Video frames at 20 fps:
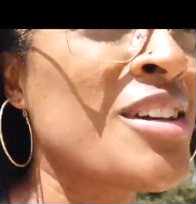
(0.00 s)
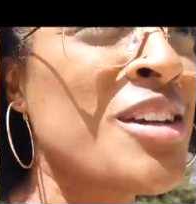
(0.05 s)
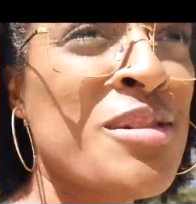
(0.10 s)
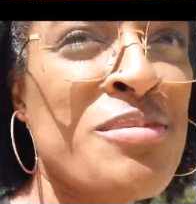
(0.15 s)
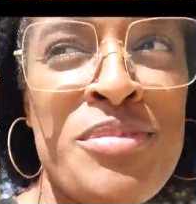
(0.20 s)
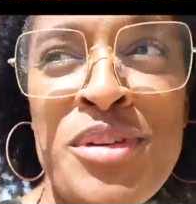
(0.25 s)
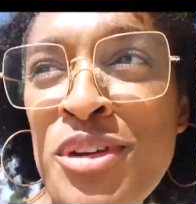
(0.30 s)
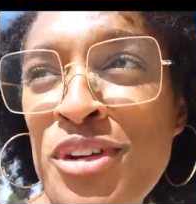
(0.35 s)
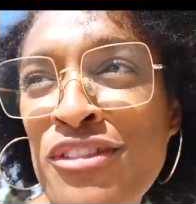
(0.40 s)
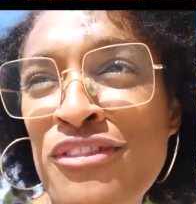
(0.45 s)
Are you
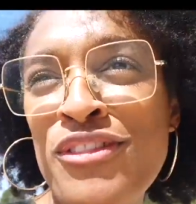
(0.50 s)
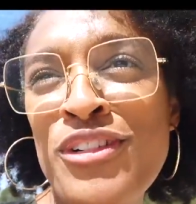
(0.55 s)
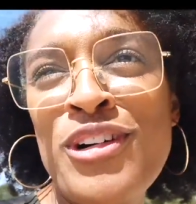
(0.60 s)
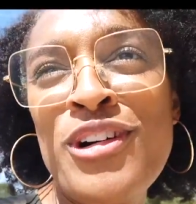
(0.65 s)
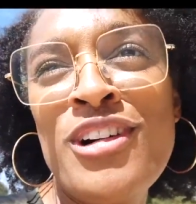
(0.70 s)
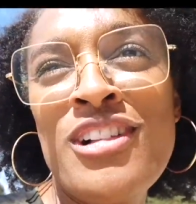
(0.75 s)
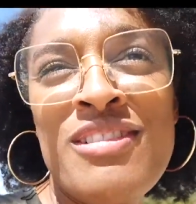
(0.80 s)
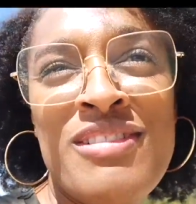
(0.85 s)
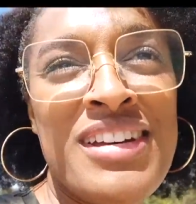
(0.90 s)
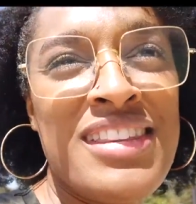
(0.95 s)

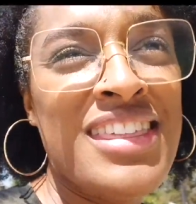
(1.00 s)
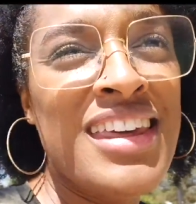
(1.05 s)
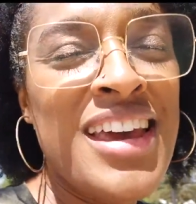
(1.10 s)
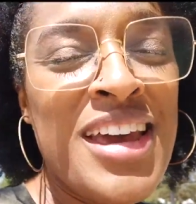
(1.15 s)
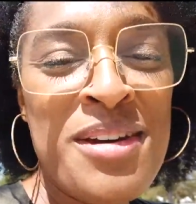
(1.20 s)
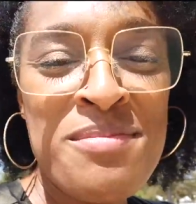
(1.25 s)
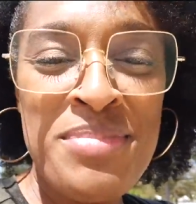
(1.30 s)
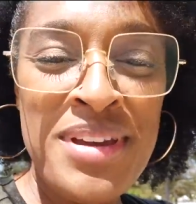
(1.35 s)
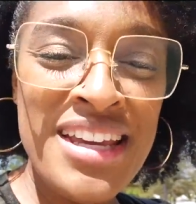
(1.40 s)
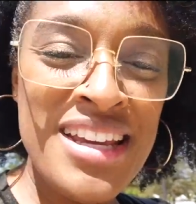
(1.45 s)
beautiful with
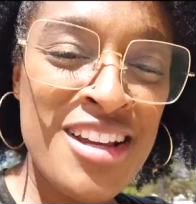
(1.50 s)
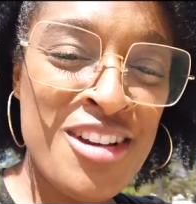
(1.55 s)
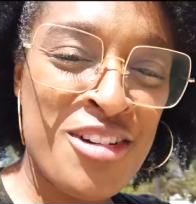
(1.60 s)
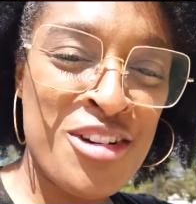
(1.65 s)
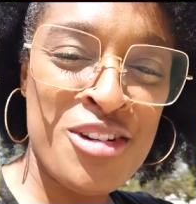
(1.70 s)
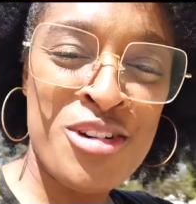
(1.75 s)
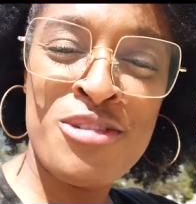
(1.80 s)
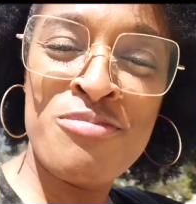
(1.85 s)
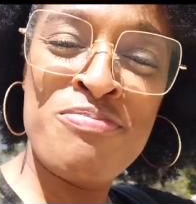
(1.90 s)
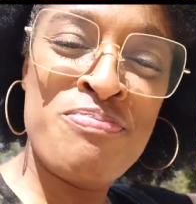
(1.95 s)
big,
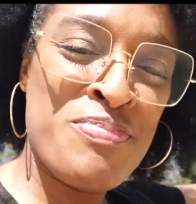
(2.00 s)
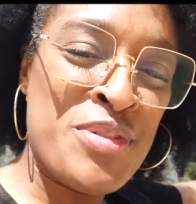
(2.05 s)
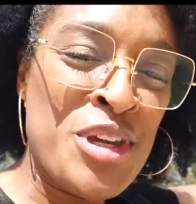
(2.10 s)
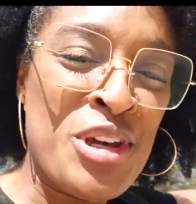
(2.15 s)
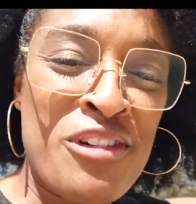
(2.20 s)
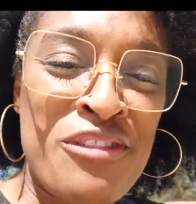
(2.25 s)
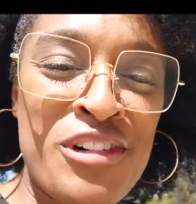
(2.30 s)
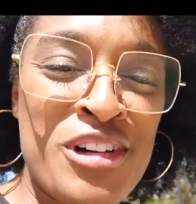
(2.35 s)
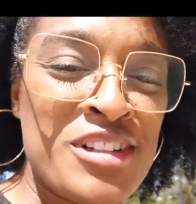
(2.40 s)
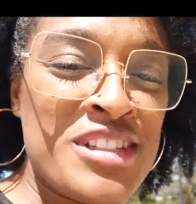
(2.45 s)

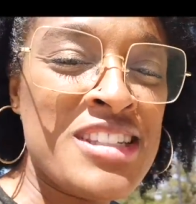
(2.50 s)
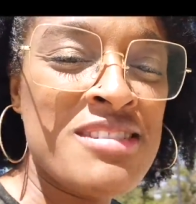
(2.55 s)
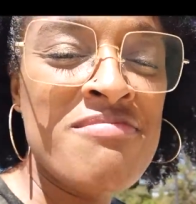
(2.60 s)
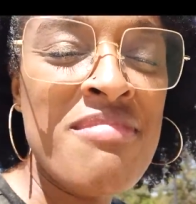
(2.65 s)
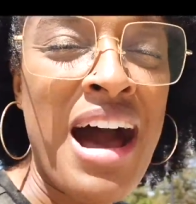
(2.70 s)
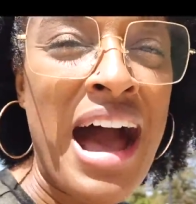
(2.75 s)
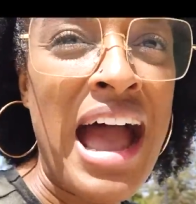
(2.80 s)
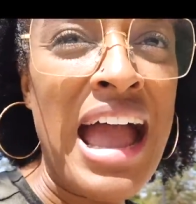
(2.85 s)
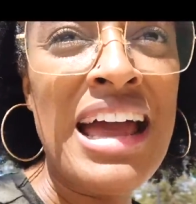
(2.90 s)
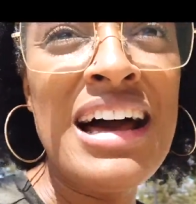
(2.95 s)
beautiful
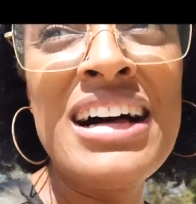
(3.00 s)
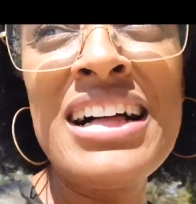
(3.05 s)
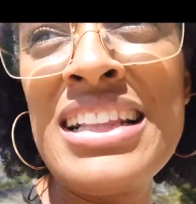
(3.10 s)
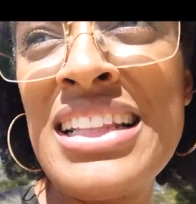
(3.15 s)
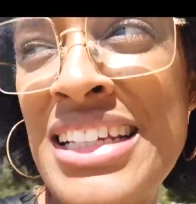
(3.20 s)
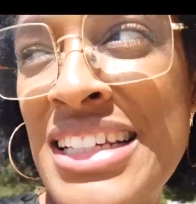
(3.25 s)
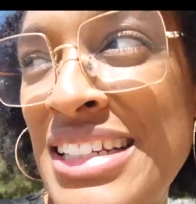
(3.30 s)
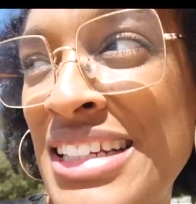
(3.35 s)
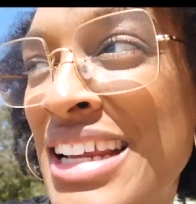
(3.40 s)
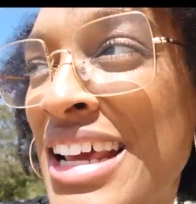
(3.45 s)

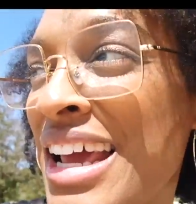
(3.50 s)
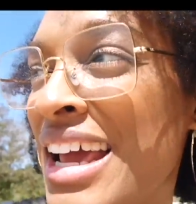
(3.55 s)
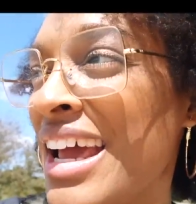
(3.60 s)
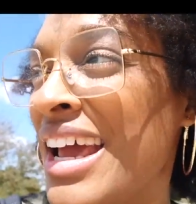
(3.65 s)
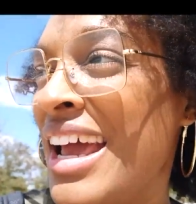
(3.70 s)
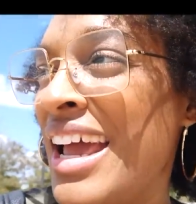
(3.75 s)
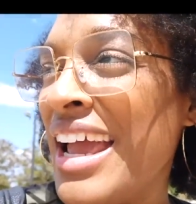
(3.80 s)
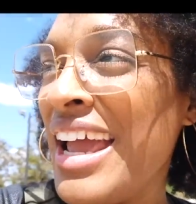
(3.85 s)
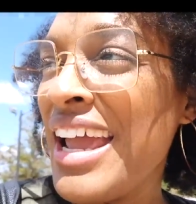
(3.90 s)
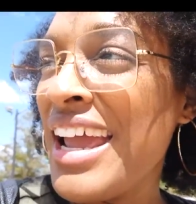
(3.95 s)
smile and
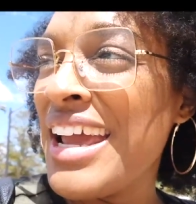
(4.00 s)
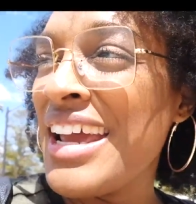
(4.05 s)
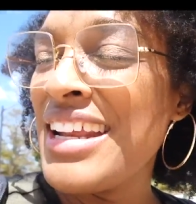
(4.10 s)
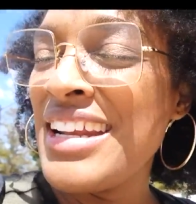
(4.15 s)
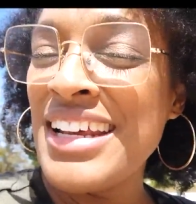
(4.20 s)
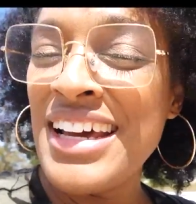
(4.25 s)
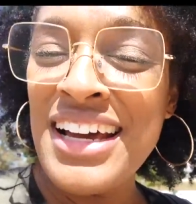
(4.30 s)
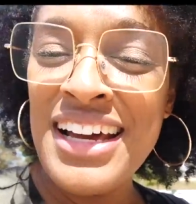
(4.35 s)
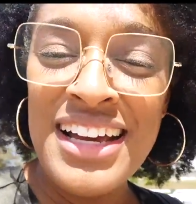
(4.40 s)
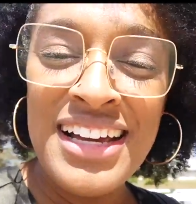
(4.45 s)

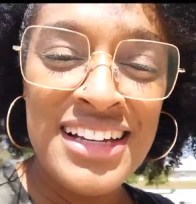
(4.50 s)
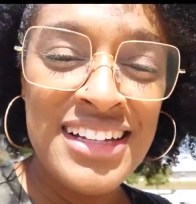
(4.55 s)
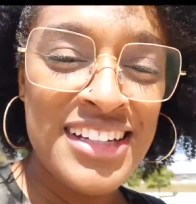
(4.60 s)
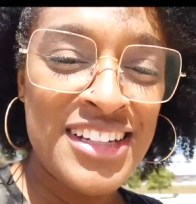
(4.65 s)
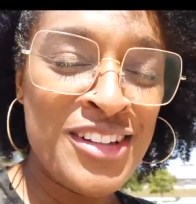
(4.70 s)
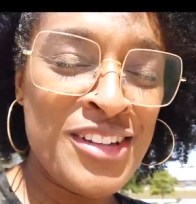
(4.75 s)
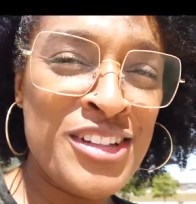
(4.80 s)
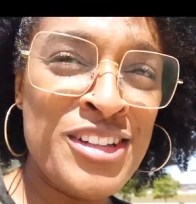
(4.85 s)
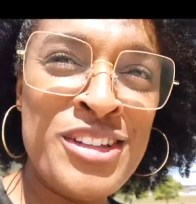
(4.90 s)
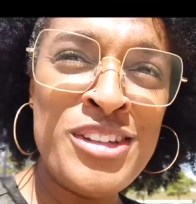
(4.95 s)
and uh,
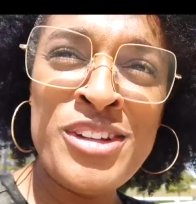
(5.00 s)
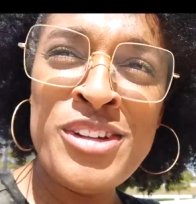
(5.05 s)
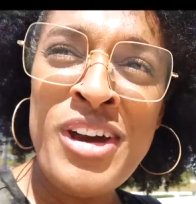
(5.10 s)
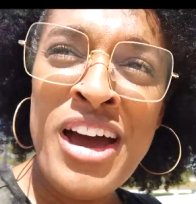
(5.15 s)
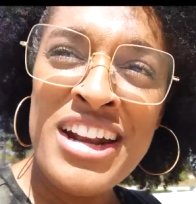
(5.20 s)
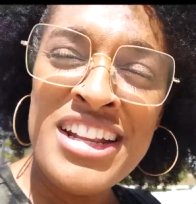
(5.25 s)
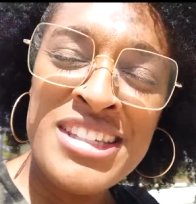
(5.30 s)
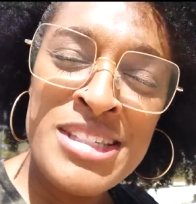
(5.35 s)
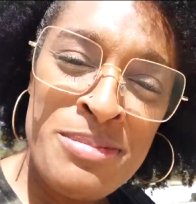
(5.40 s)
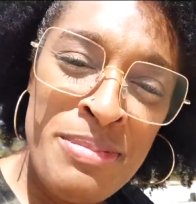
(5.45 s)
you, you know
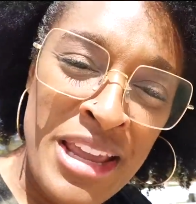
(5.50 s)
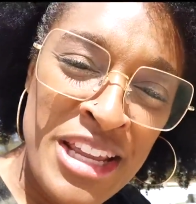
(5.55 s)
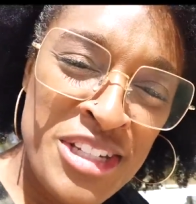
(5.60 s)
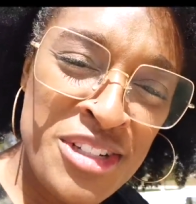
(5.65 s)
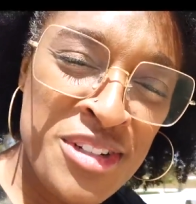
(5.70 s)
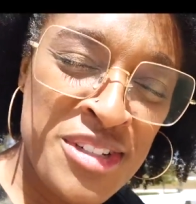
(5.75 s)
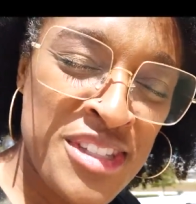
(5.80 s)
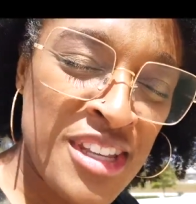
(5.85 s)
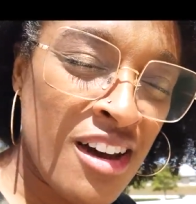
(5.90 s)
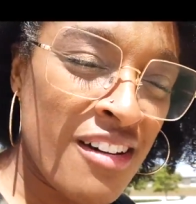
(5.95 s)
how to
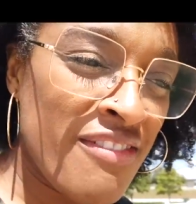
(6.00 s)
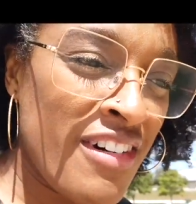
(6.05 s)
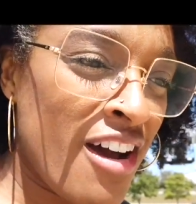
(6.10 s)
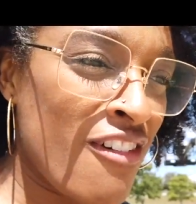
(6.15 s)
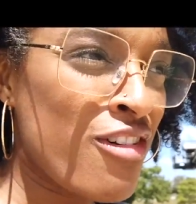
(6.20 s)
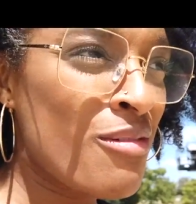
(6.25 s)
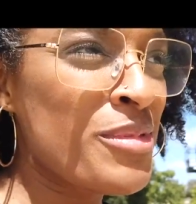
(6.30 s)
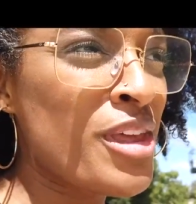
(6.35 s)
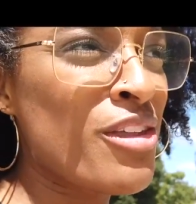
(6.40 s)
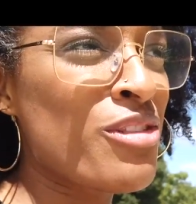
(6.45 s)
space yourself
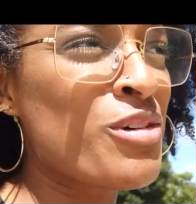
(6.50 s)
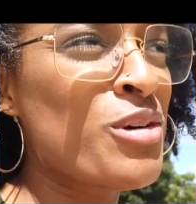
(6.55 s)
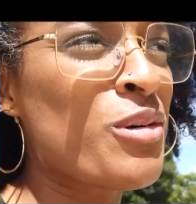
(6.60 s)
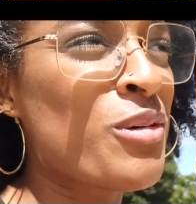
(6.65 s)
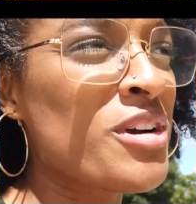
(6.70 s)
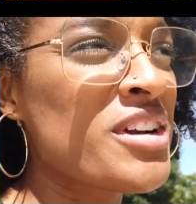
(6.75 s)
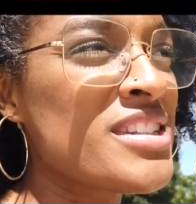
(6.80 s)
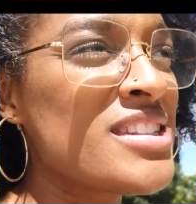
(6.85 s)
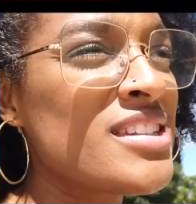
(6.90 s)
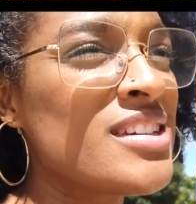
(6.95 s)
out from the other
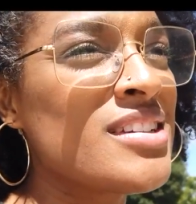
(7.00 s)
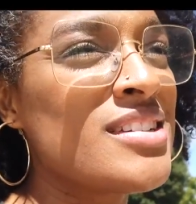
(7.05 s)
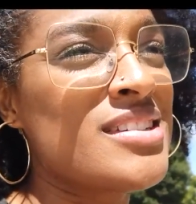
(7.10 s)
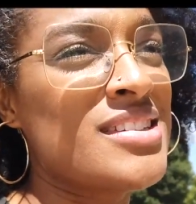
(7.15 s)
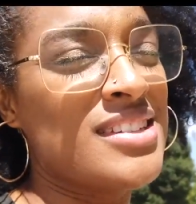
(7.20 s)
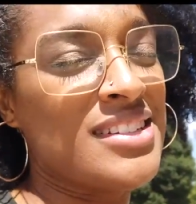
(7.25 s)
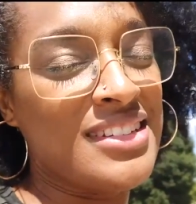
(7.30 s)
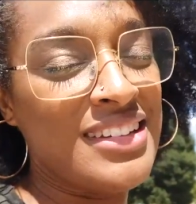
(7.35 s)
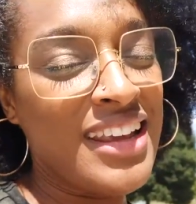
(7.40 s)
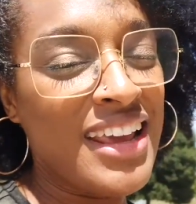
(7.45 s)

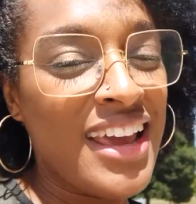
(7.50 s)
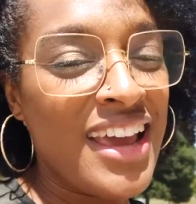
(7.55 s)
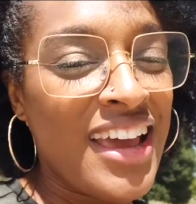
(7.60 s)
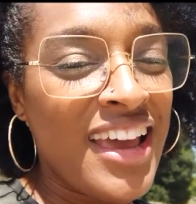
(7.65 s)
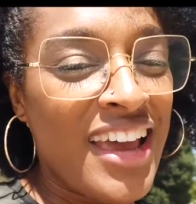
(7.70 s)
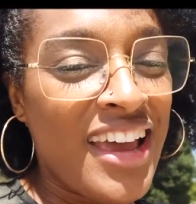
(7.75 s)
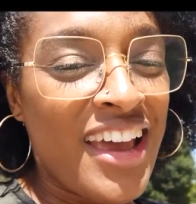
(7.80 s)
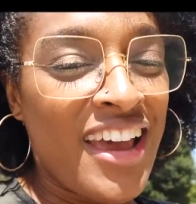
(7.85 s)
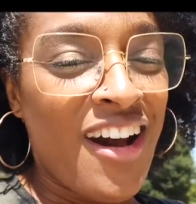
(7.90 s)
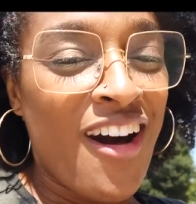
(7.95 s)
horses and
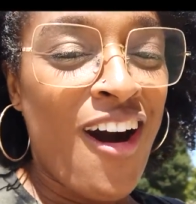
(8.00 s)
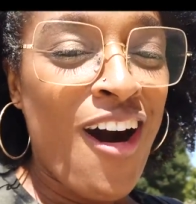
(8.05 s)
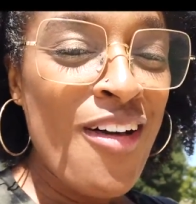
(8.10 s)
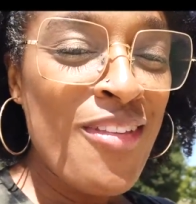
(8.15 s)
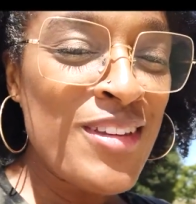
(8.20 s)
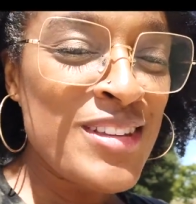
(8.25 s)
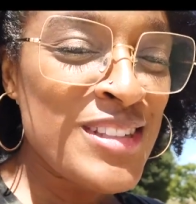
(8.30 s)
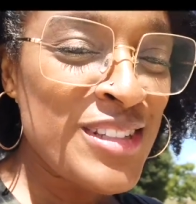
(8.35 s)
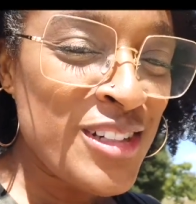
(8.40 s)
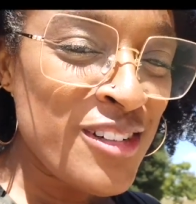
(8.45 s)
all
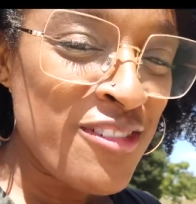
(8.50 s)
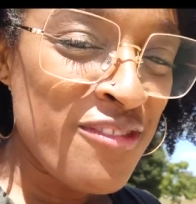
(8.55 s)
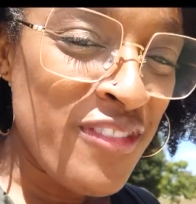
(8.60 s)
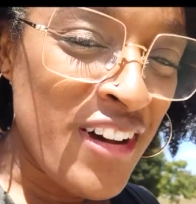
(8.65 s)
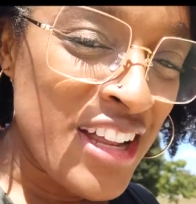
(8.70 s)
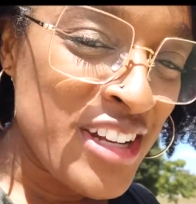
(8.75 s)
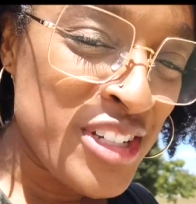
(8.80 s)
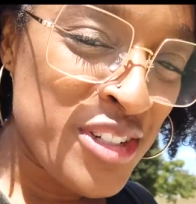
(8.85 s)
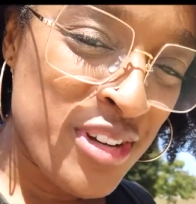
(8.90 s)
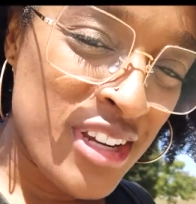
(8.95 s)
those little
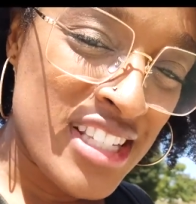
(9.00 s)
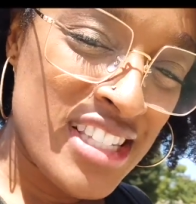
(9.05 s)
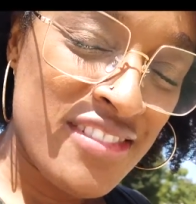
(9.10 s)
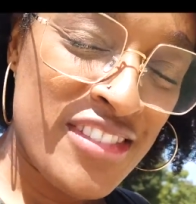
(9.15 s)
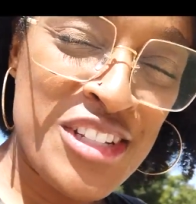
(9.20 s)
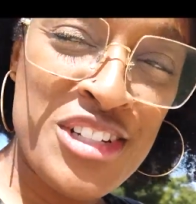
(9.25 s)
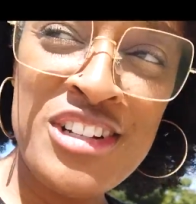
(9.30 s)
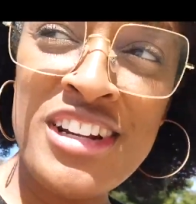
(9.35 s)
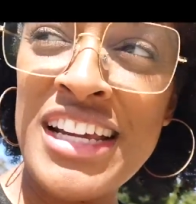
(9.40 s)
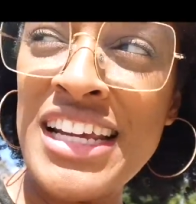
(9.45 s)
fun tricks
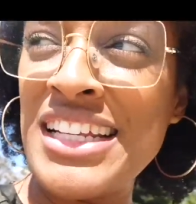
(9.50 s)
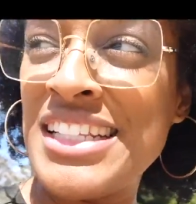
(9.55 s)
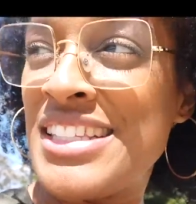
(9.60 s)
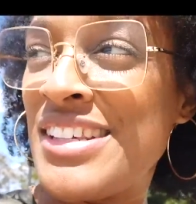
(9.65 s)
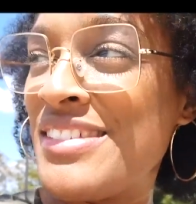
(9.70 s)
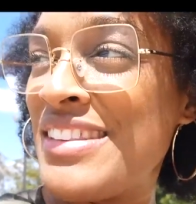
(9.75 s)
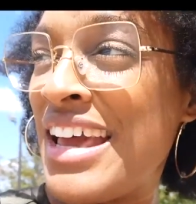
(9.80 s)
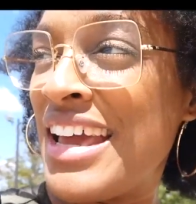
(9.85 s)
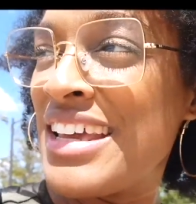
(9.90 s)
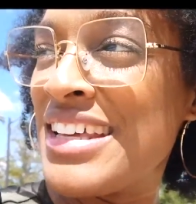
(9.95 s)
of the trade.
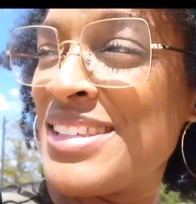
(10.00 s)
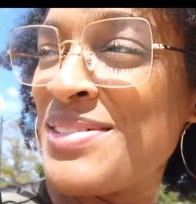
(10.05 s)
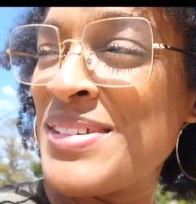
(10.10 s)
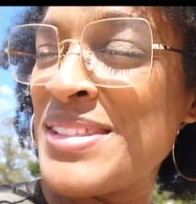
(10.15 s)
So that